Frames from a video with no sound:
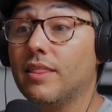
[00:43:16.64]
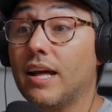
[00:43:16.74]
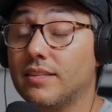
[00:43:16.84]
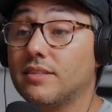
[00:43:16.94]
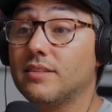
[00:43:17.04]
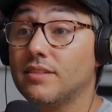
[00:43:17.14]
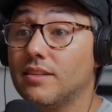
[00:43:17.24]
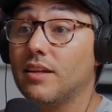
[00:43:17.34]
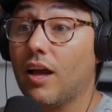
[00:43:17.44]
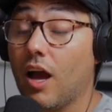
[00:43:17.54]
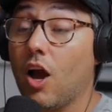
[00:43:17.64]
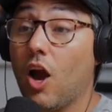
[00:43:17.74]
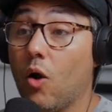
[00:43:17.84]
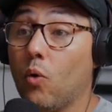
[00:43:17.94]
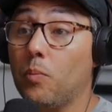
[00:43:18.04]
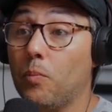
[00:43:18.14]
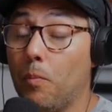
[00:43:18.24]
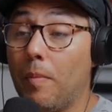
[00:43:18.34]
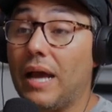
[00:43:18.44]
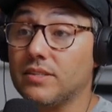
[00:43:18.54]
That's how
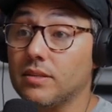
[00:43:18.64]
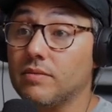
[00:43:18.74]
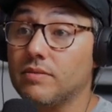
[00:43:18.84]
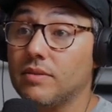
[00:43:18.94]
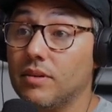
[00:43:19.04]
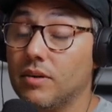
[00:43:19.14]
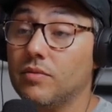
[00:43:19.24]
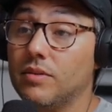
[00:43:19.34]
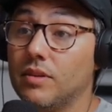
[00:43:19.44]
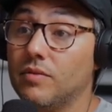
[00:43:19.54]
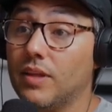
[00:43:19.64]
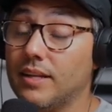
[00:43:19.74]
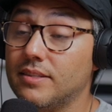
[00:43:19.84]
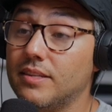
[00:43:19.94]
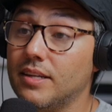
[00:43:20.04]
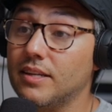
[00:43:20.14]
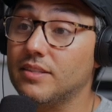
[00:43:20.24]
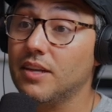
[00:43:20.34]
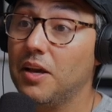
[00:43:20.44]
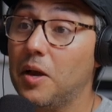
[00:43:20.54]
massive of, of that scene
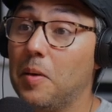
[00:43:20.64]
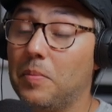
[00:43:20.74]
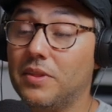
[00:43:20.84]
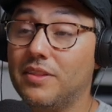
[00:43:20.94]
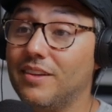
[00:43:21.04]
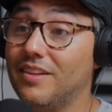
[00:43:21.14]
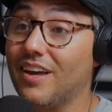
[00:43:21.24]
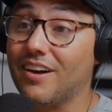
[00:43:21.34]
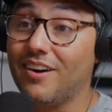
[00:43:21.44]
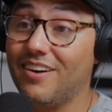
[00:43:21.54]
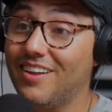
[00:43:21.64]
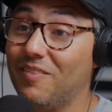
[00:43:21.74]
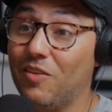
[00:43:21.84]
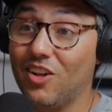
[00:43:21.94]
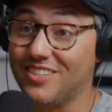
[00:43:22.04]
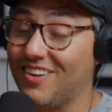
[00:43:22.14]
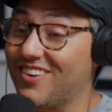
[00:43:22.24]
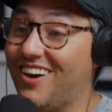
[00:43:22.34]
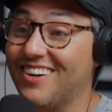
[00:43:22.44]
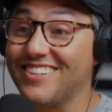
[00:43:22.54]
is. But the that
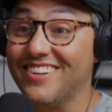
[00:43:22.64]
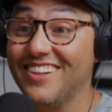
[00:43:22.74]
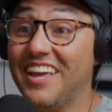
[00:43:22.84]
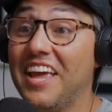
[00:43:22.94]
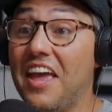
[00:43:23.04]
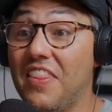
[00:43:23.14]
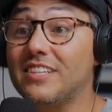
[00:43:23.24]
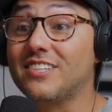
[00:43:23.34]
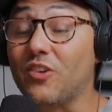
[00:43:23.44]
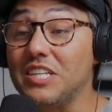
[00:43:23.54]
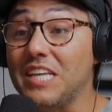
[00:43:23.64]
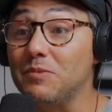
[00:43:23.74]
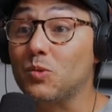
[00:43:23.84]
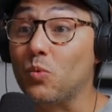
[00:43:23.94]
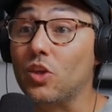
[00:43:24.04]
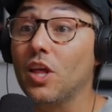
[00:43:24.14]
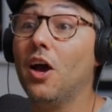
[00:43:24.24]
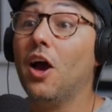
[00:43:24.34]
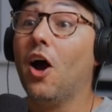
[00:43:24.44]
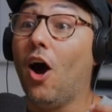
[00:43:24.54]
Molotov cocktail, and that's Chris Hemsworth
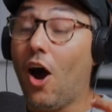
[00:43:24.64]
on fire.